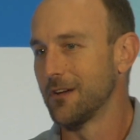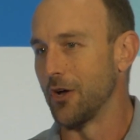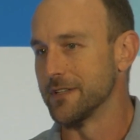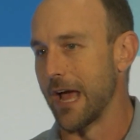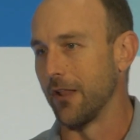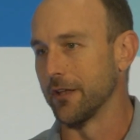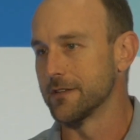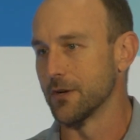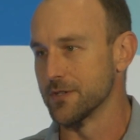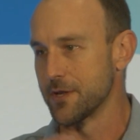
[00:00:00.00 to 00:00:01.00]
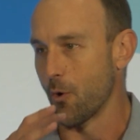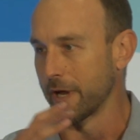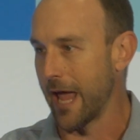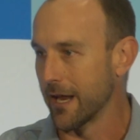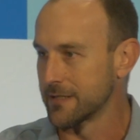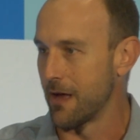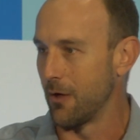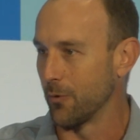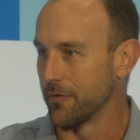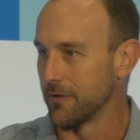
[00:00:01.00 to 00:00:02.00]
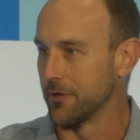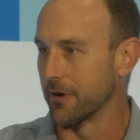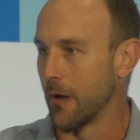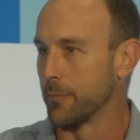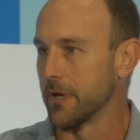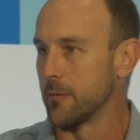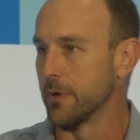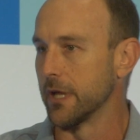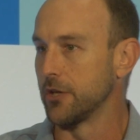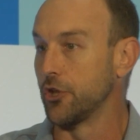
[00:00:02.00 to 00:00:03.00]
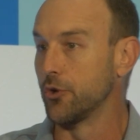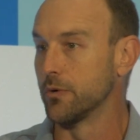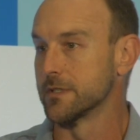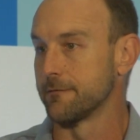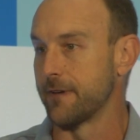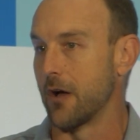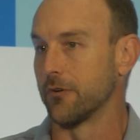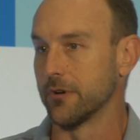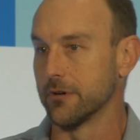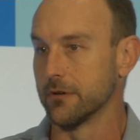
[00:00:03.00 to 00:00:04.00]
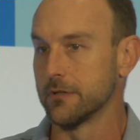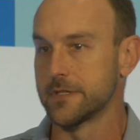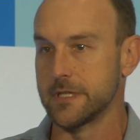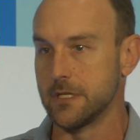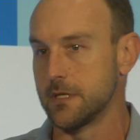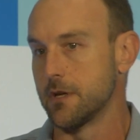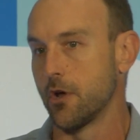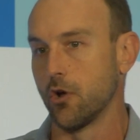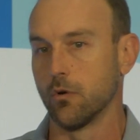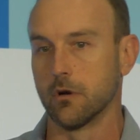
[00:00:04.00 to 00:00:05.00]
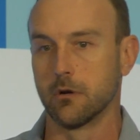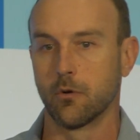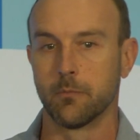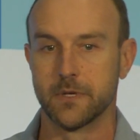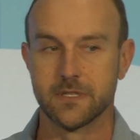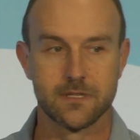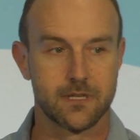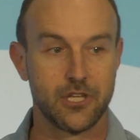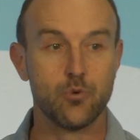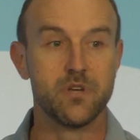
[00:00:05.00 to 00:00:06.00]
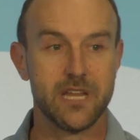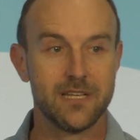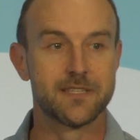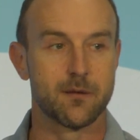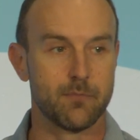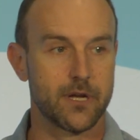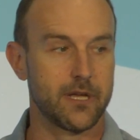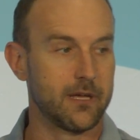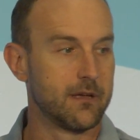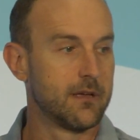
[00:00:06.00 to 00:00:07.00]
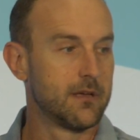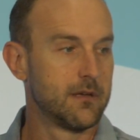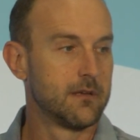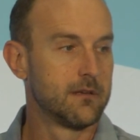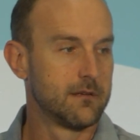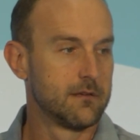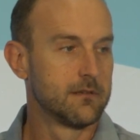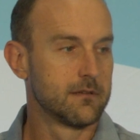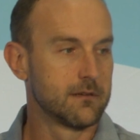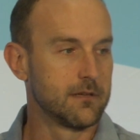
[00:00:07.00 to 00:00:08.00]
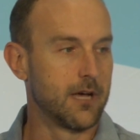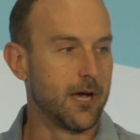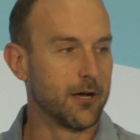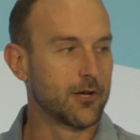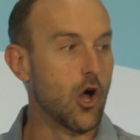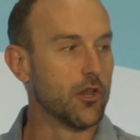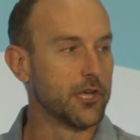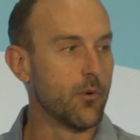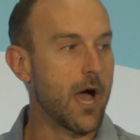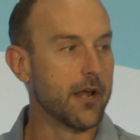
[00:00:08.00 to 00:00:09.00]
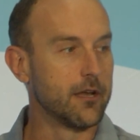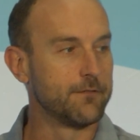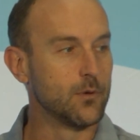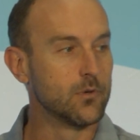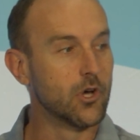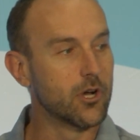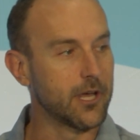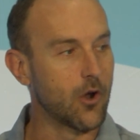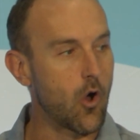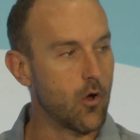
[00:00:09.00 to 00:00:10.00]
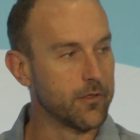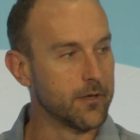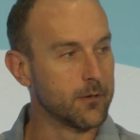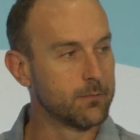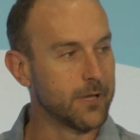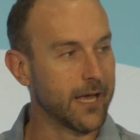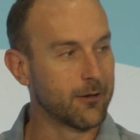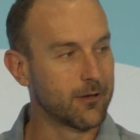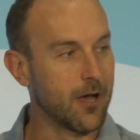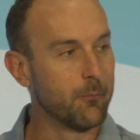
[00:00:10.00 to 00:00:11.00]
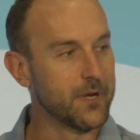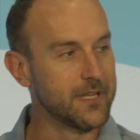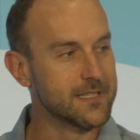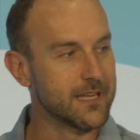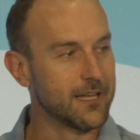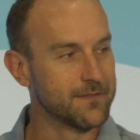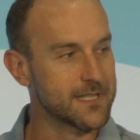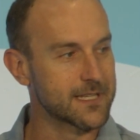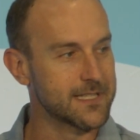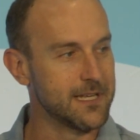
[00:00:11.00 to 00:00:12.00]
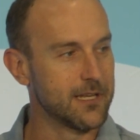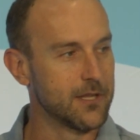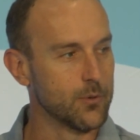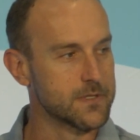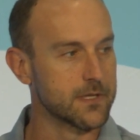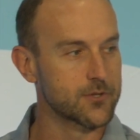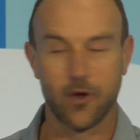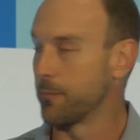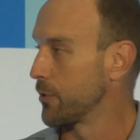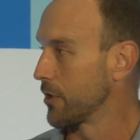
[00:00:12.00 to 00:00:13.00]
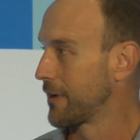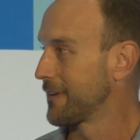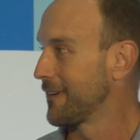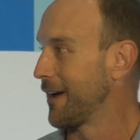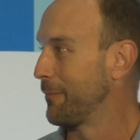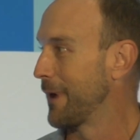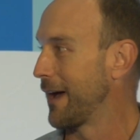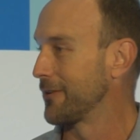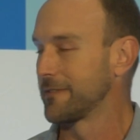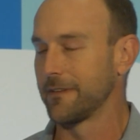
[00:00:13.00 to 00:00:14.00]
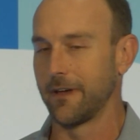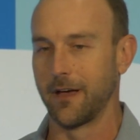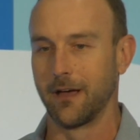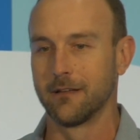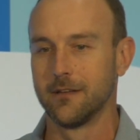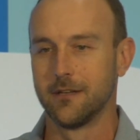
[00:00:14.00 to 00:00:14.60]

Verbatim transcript: on talent, there's the organic talent within your company, but you as a founder, CTO, or, or business, you need somebody uh, calling you out. And if you look at all the like companies that have succeeded, there was this great book about uh,